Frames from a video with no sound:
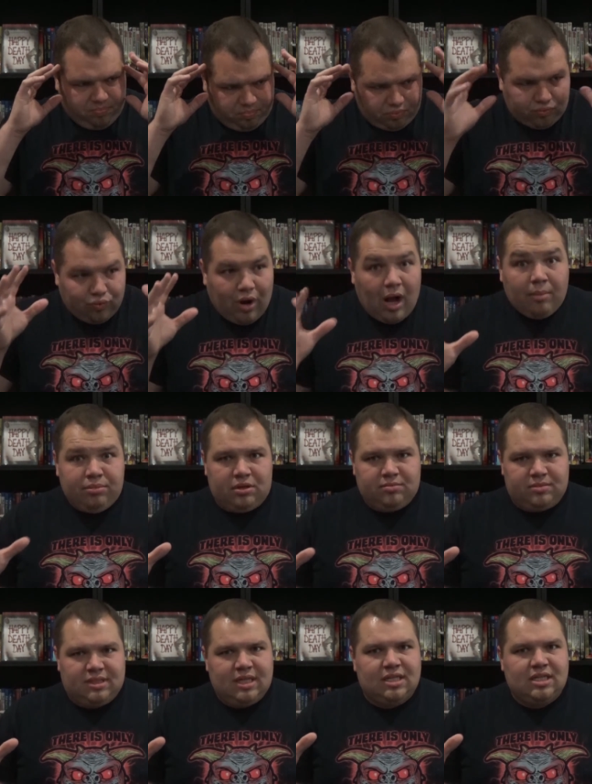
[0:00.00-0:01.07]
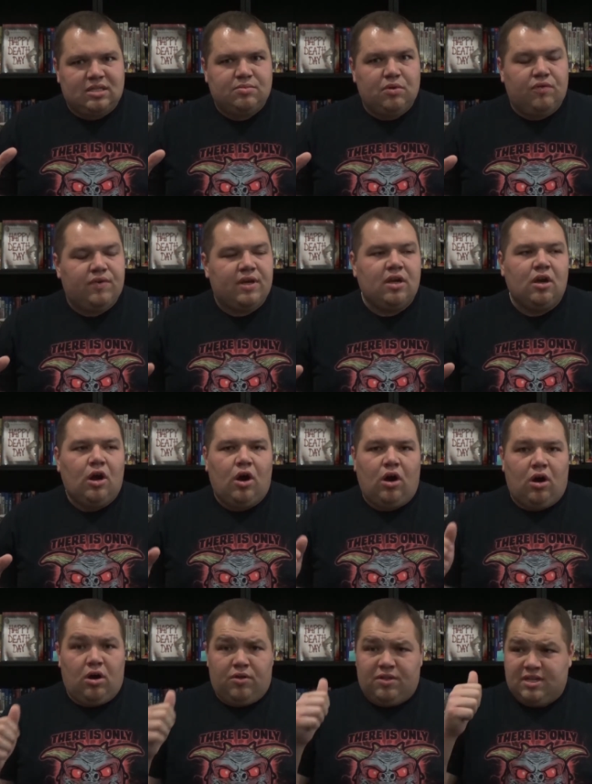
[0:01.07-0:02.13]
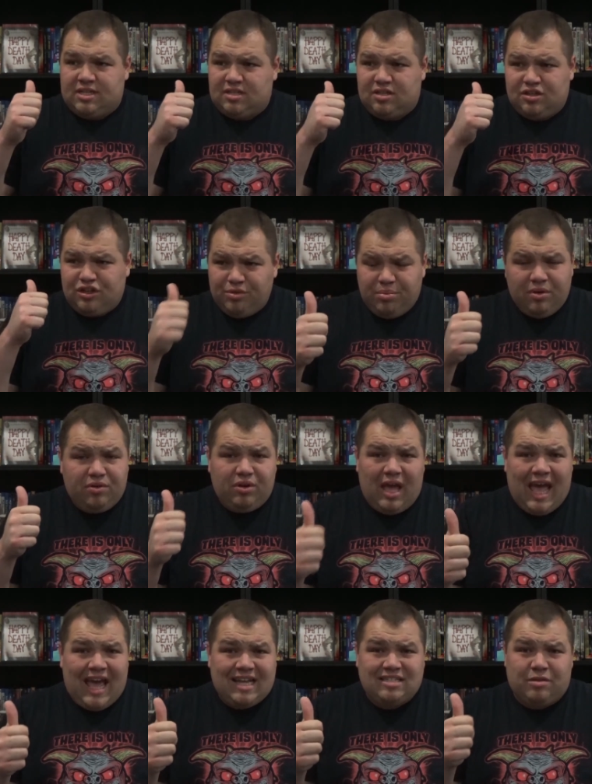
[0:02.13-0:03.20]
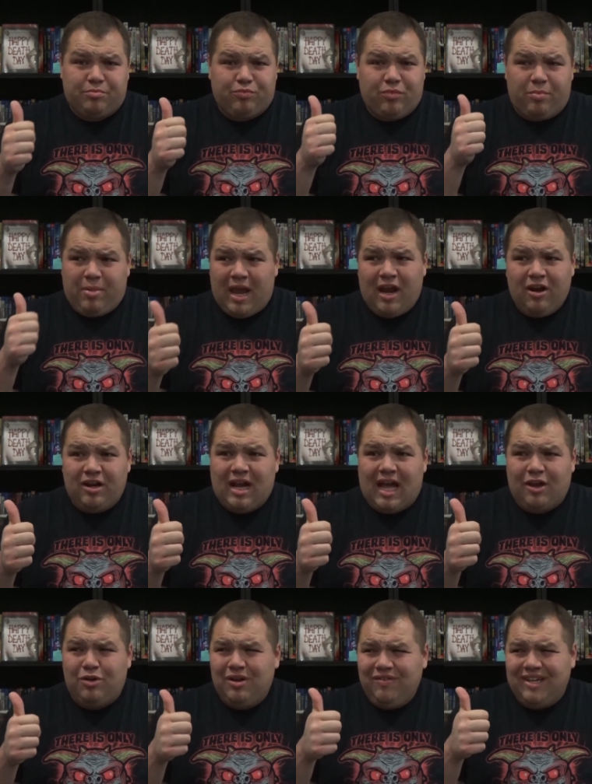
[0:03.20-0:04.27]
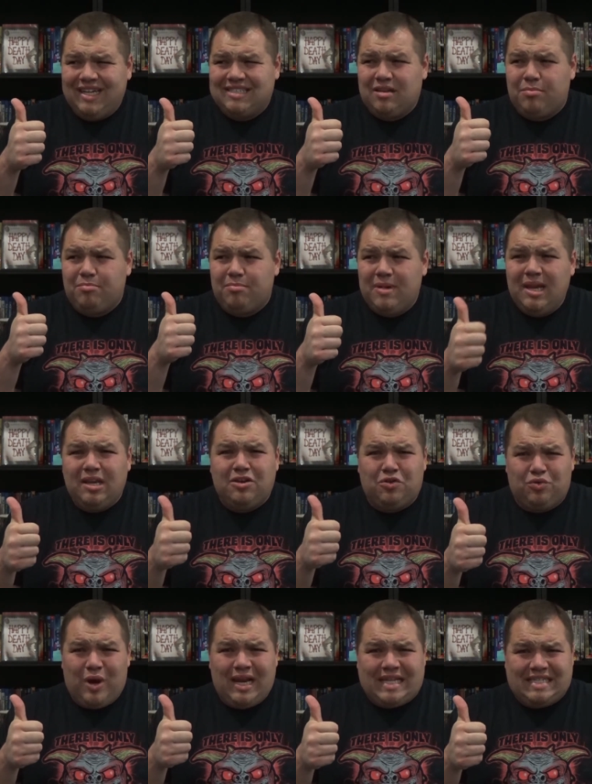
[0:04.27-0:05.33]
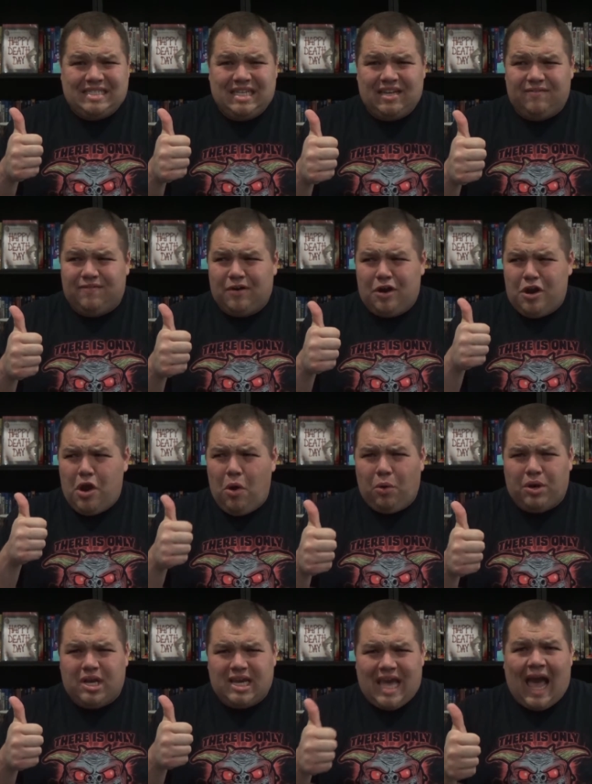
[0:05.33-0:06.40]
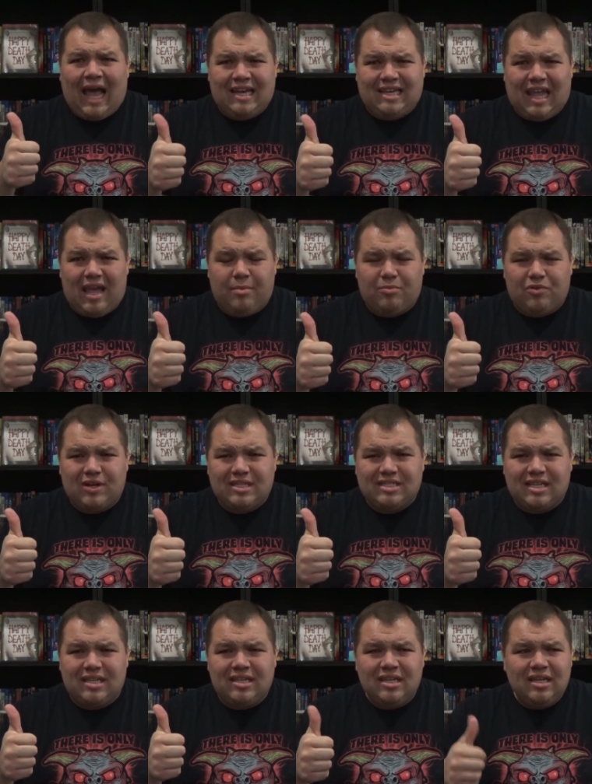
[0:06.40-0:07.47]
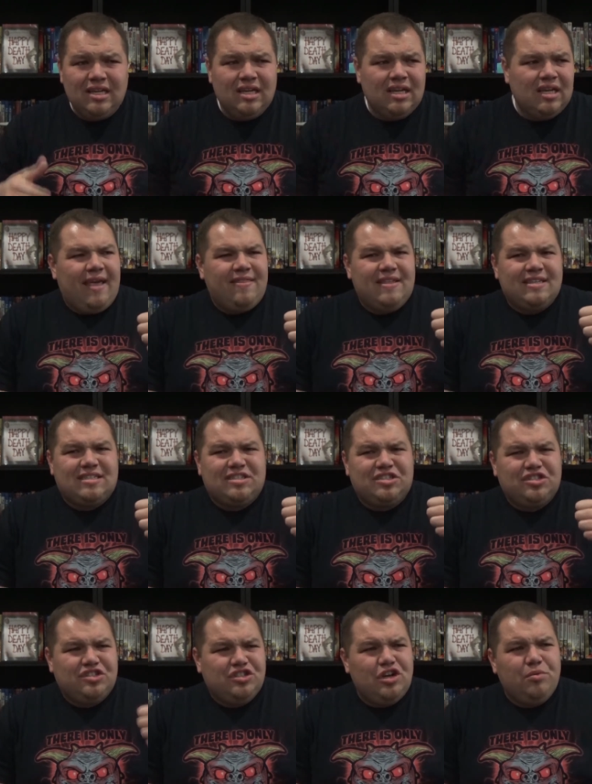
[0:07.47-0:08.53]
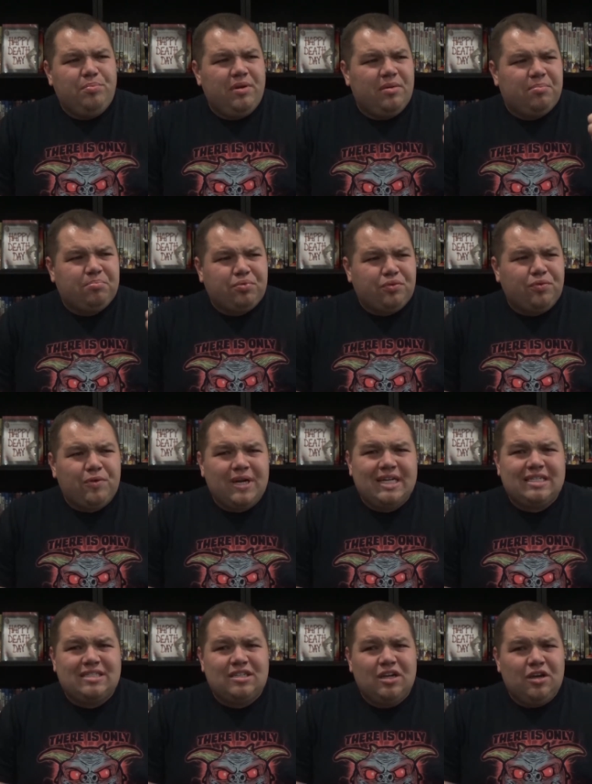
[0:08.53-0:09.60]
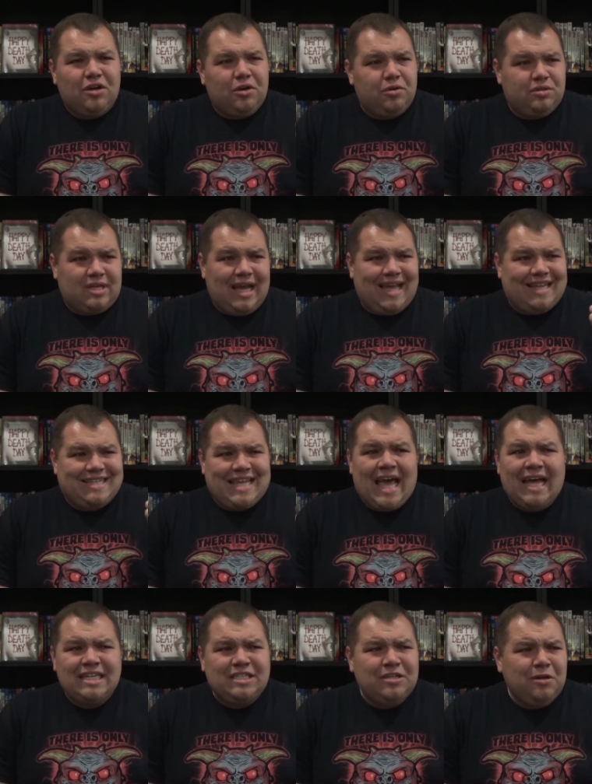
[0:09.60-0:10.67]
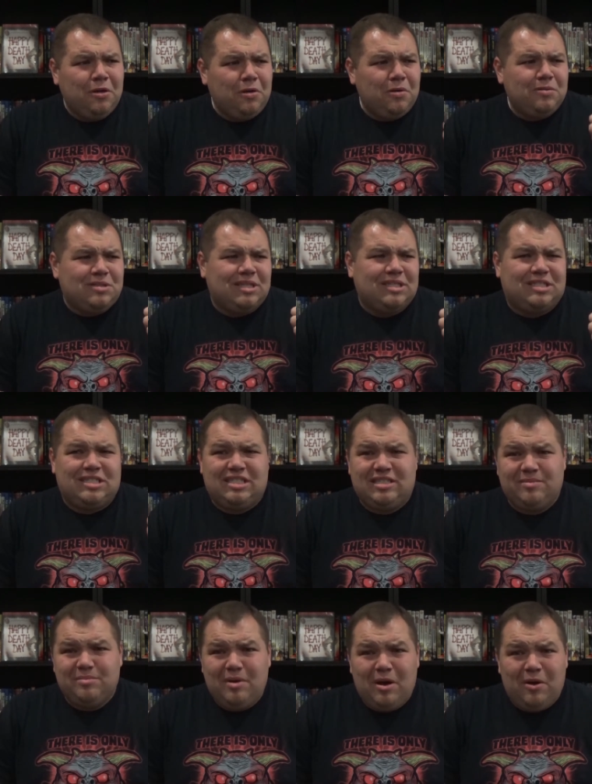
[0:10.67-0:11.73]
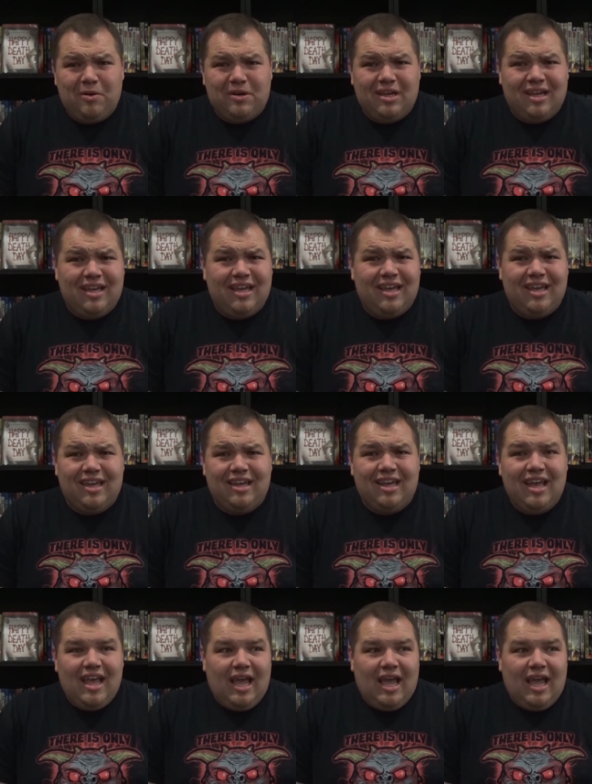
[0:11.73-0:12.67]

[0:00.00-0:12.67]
problems in this movie are this stupid ass repair guy who even gets a mid credit scene for no goddamn reason, and this stupid priest who's got tattoos, he's smoking,